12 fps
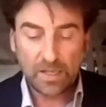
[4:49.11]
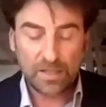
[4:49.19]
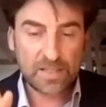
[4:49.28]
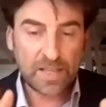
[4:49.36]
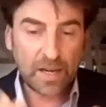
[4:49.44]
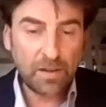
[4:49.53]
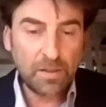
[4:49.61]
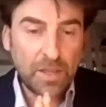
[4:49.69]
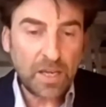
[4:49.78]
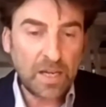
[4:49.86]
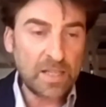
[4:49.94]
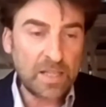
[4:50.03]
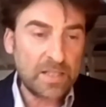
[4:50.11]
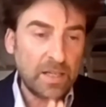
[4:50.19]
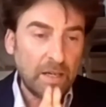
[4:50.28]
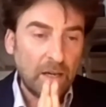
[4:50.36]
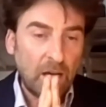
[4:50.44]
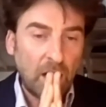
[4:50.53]
The second thing is,
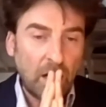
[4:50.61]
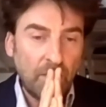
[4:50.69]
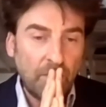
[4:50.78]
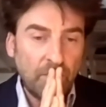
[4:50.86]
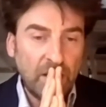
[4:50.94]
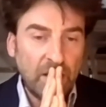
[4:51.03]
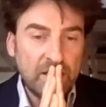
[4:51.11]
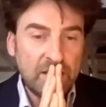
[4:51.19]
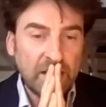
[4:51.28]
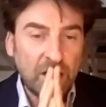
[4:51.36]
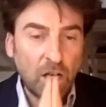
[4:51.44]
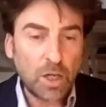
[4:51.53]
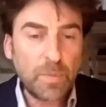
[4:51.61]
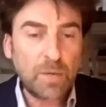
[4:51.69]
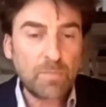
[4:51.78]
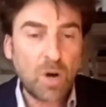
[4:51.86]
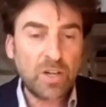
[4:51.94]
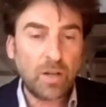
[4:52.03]
its
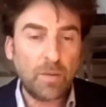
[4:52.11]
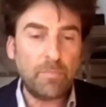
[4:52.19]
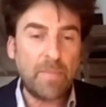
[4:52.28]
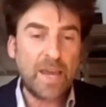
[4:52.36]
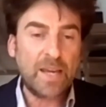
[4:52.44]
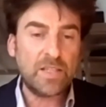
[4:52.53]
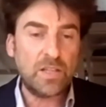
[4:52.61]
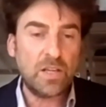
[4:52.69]
economic model makes